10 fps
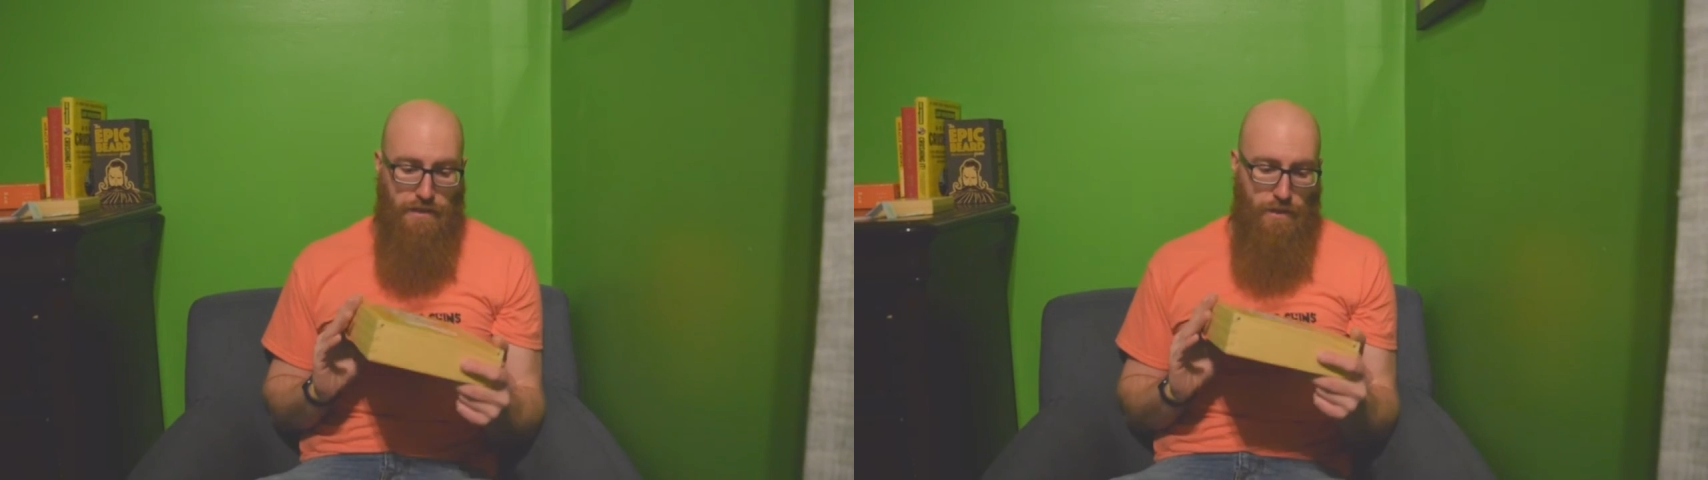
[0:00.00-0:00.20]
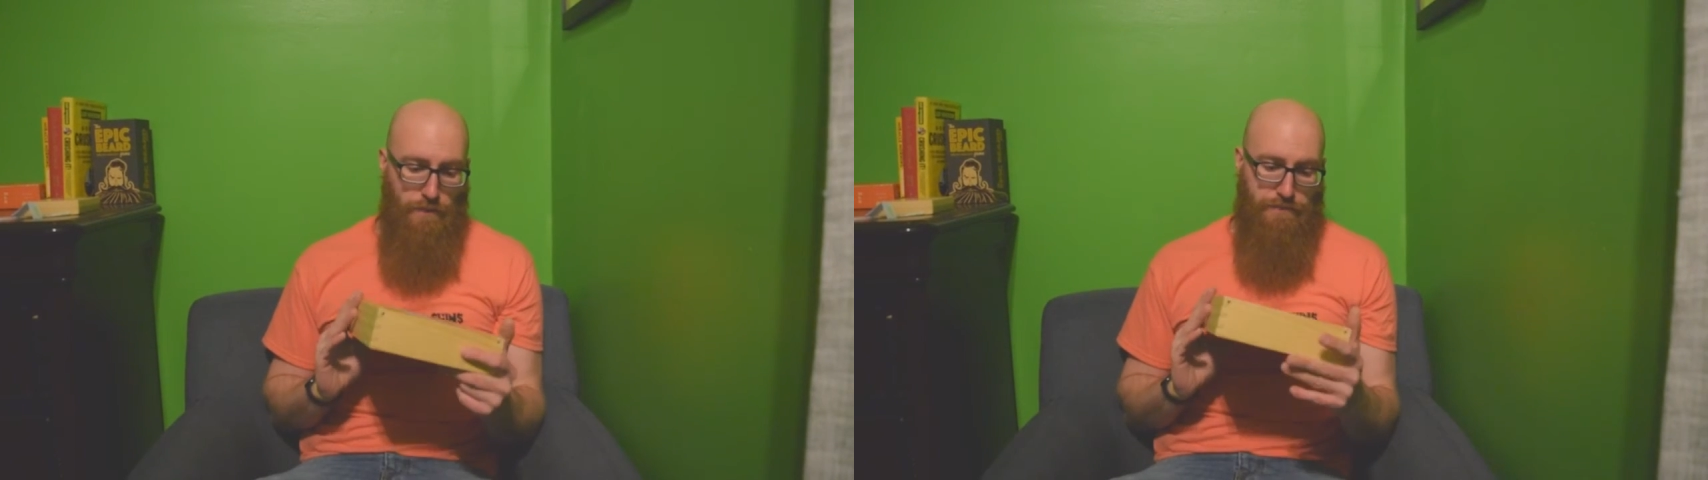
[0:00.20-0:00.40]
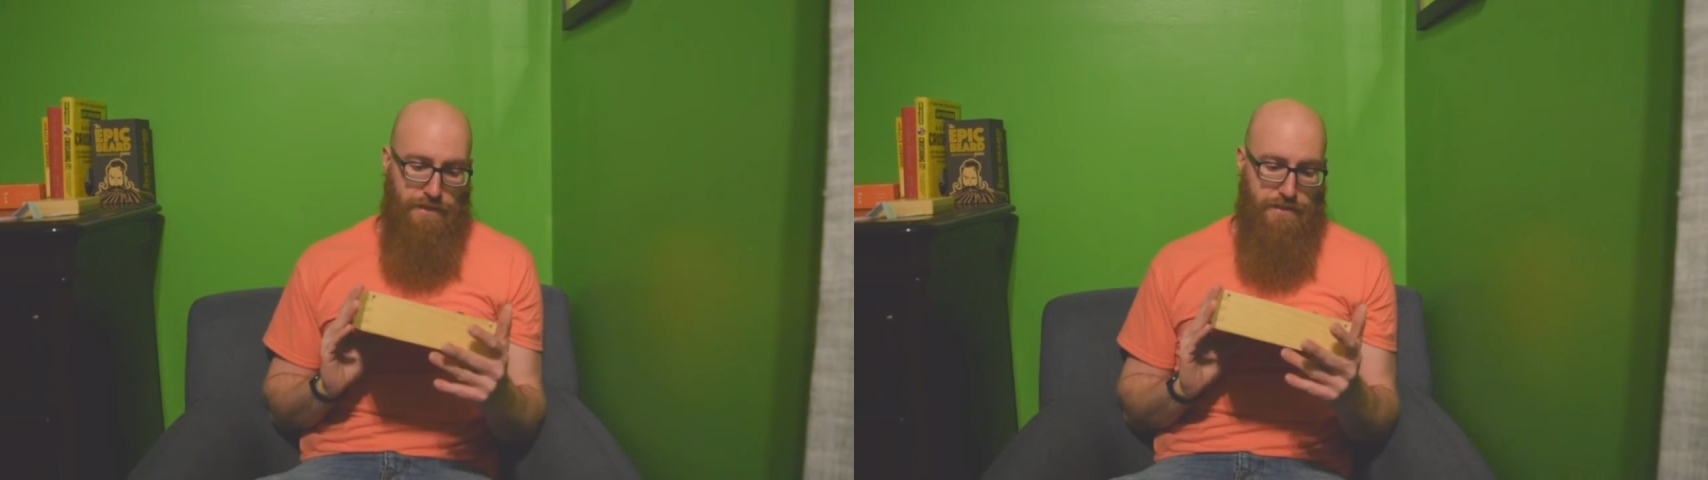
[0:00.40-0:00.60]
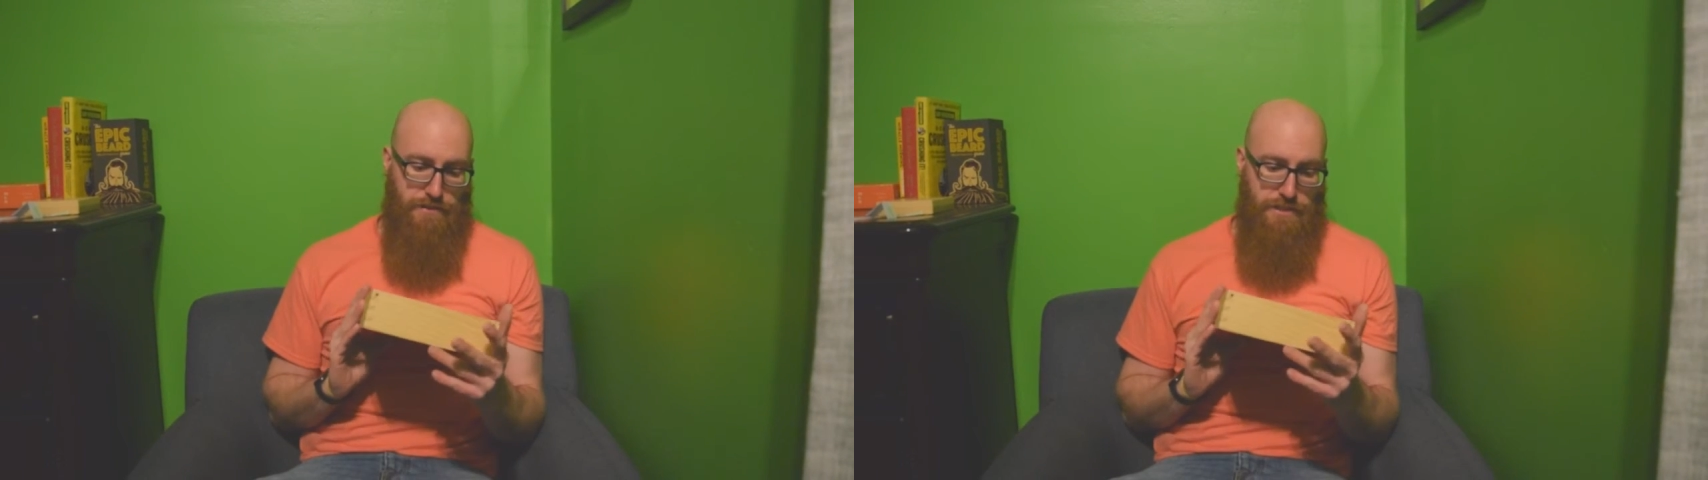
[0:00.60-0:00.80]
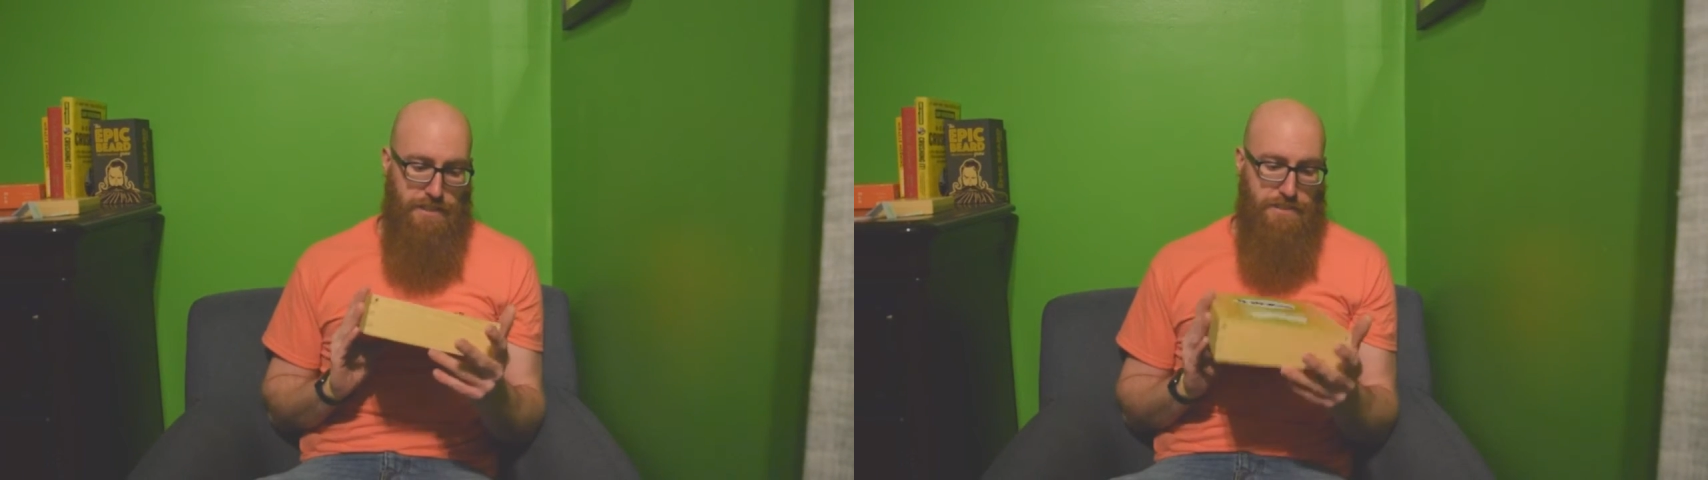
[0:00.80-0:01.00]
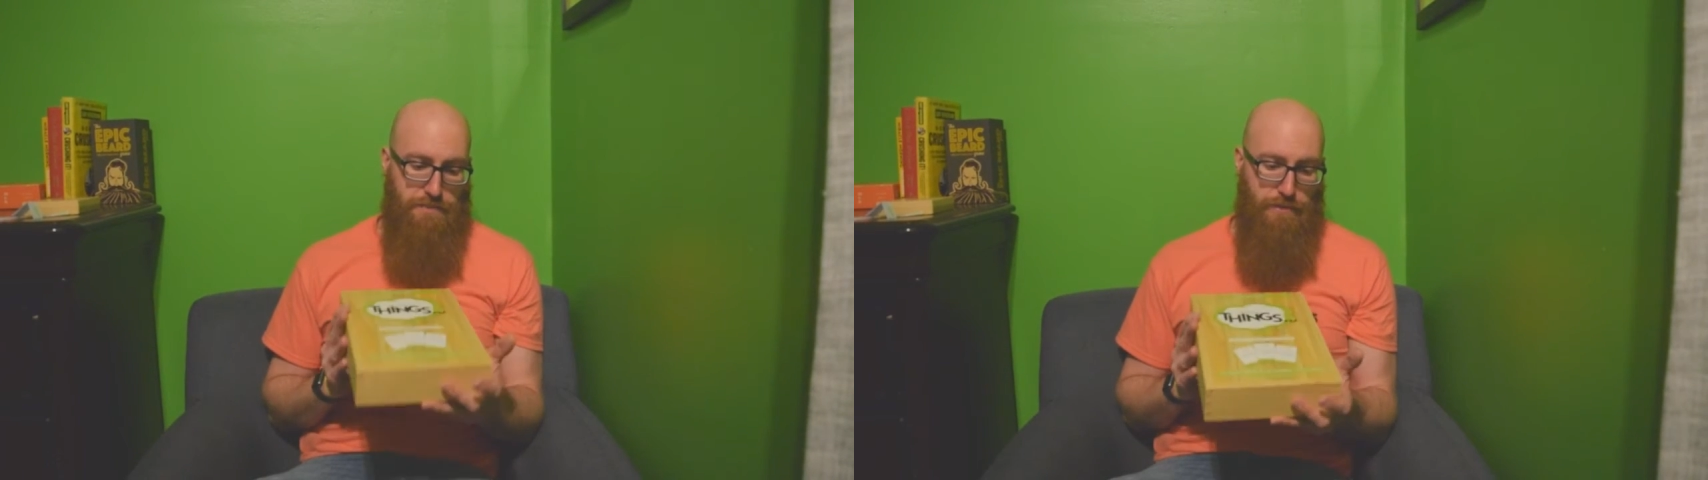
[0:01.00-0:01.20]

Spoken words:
Hopefully there's a decent